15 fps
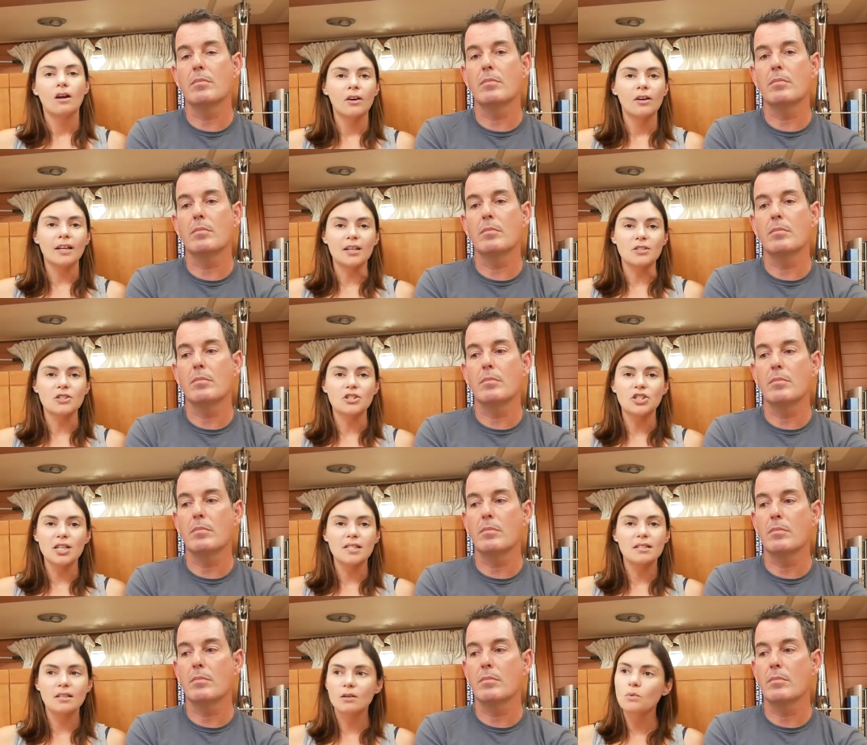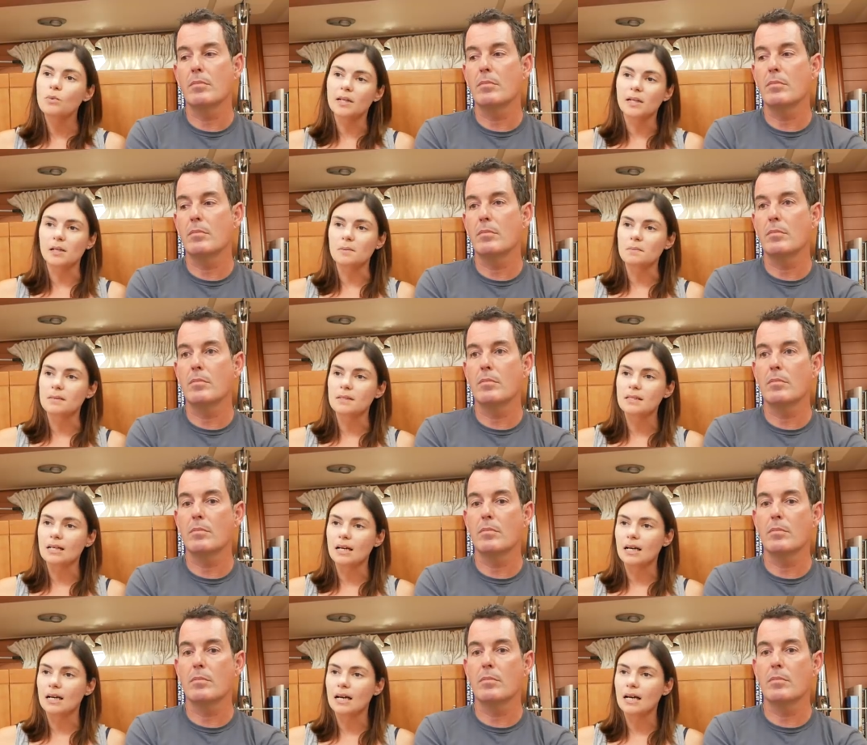Speaker 1: Okay, so Jessica Williams
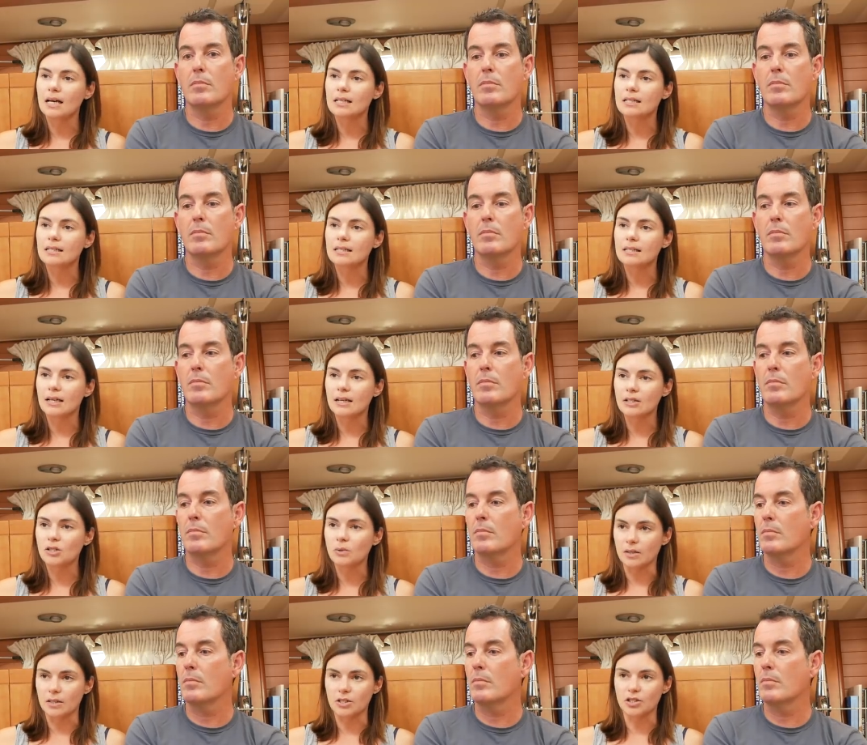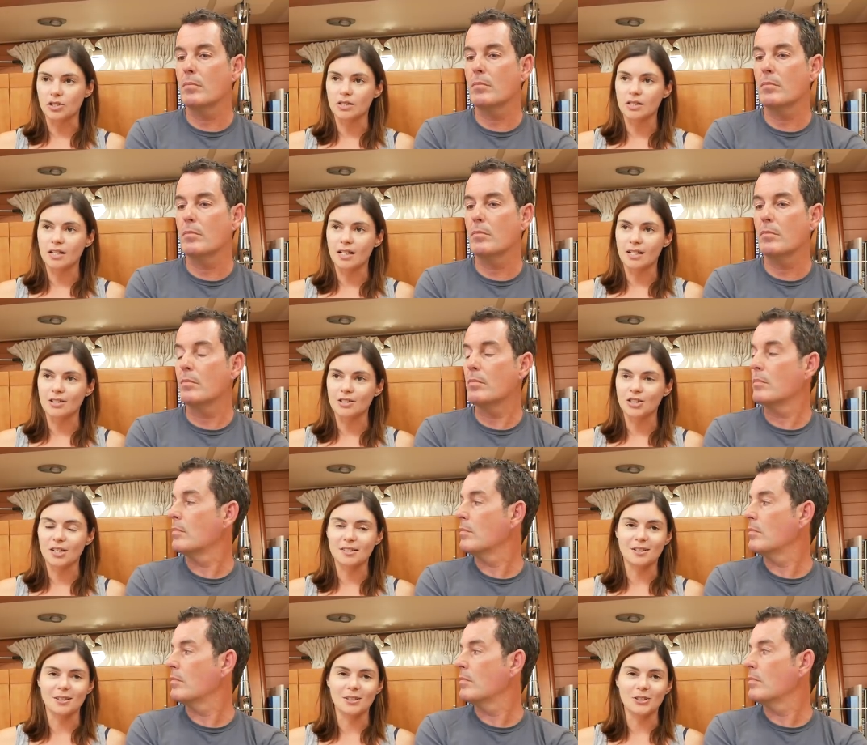uh, has the next question, and
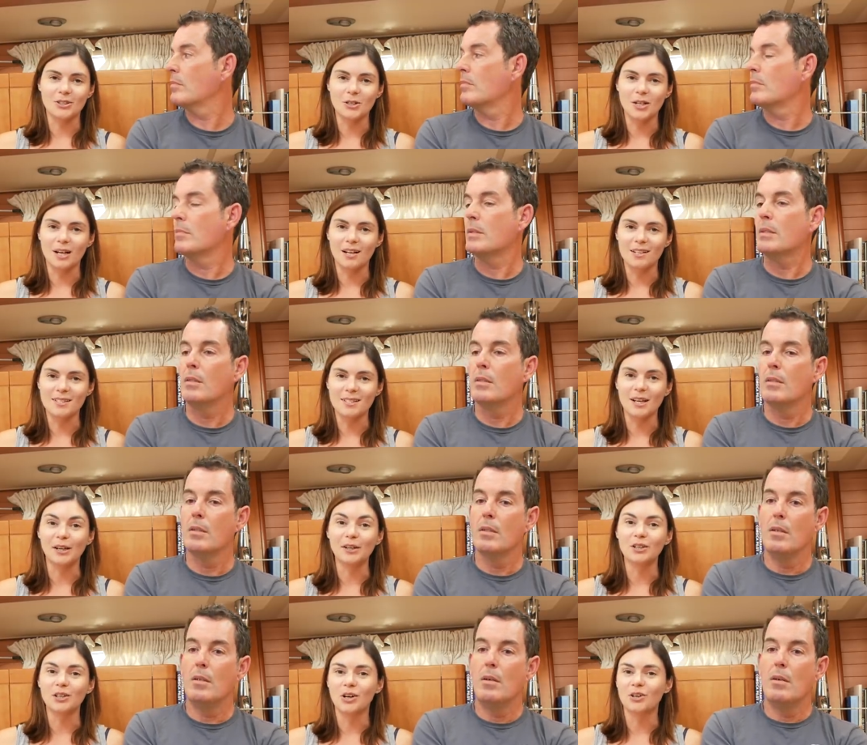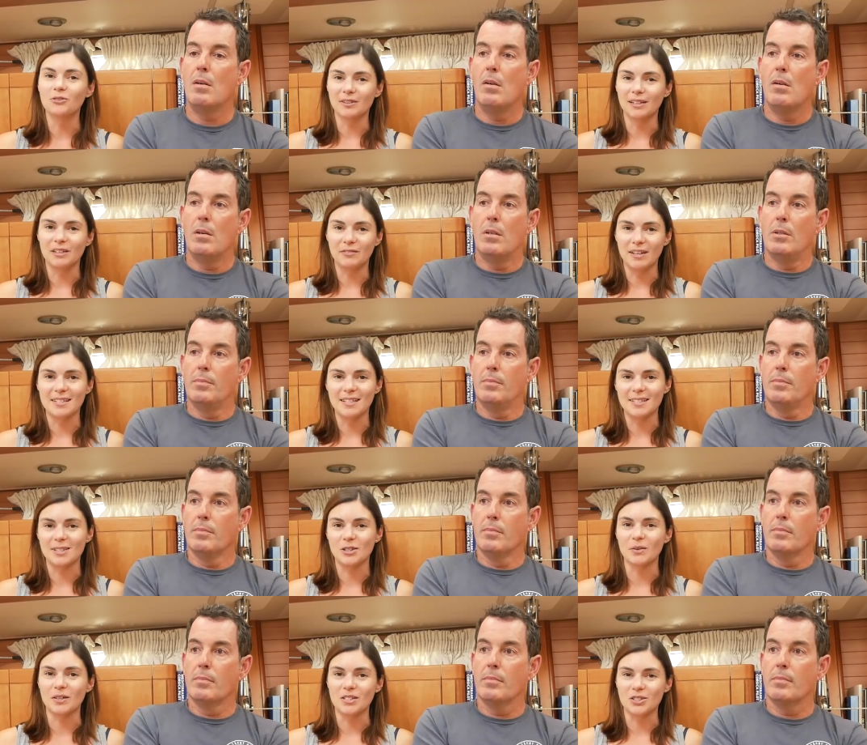Jessica, you asked a lot of really
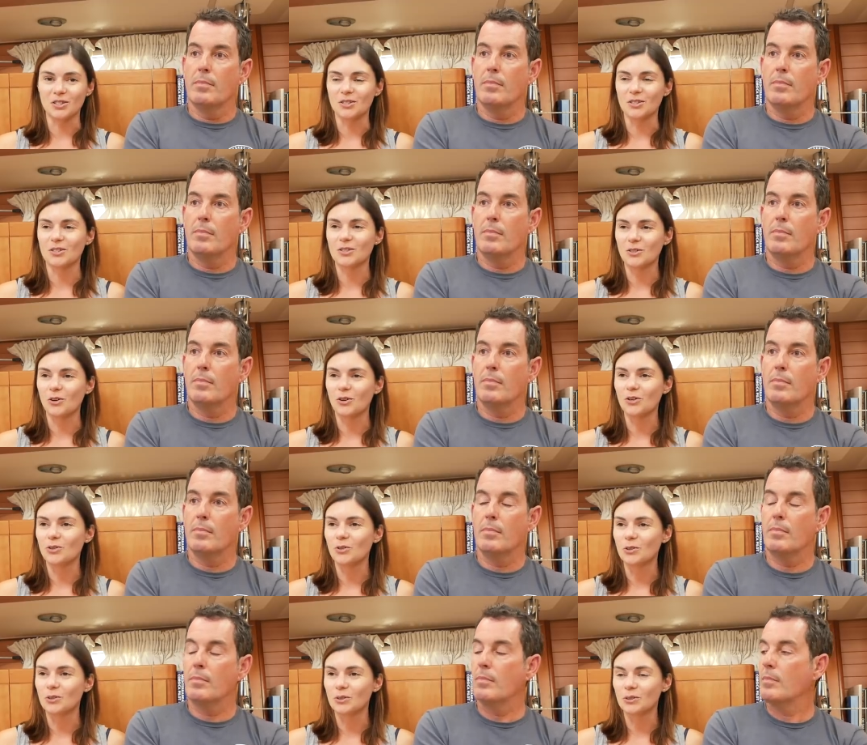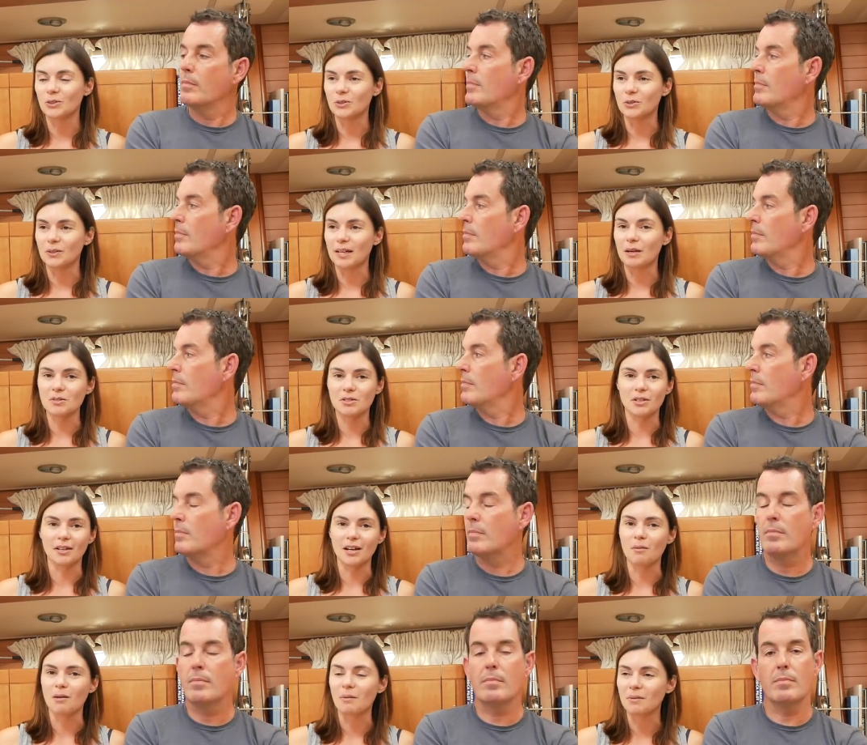fantastic questions, so your your name is
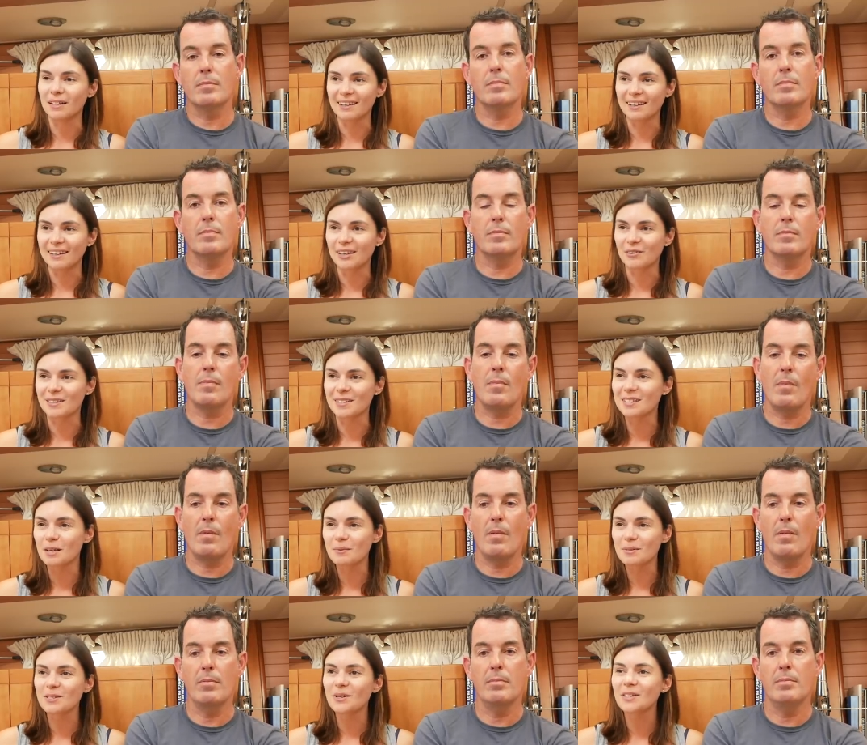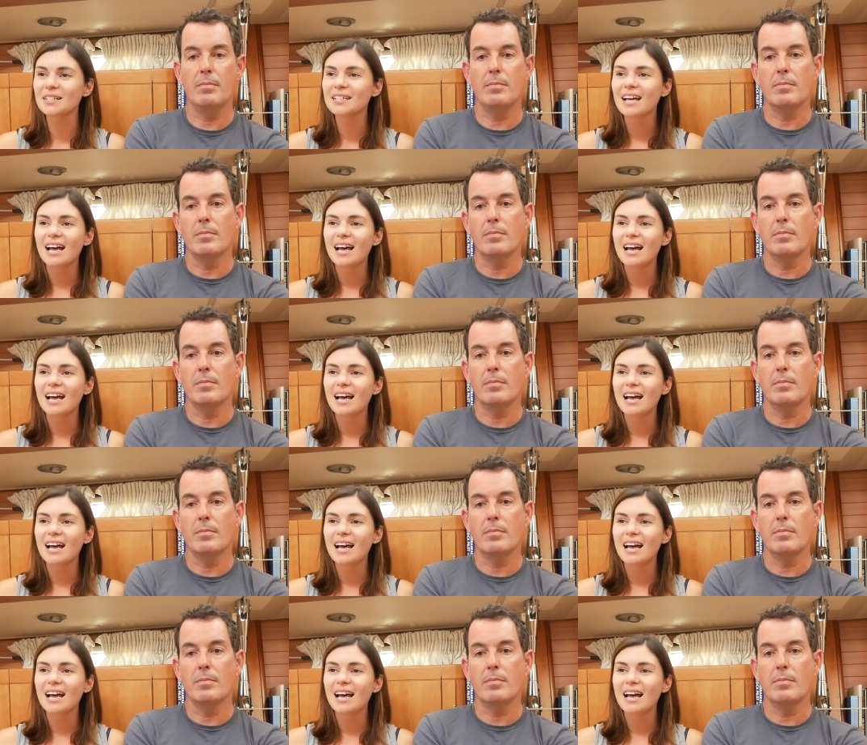going to come up again later in this episode.